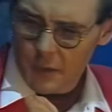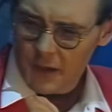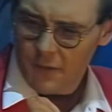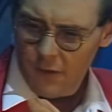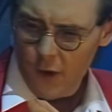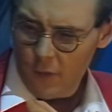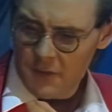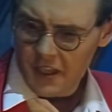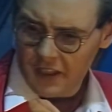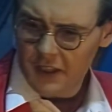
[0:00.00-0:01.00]
were at fault. What was
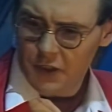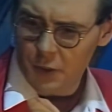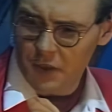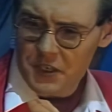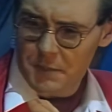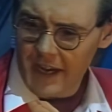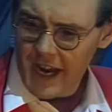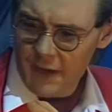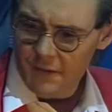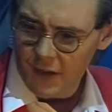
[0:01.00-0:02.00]
that? They had too much
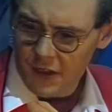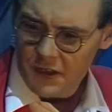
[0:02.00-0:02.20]
spaghetti for lunch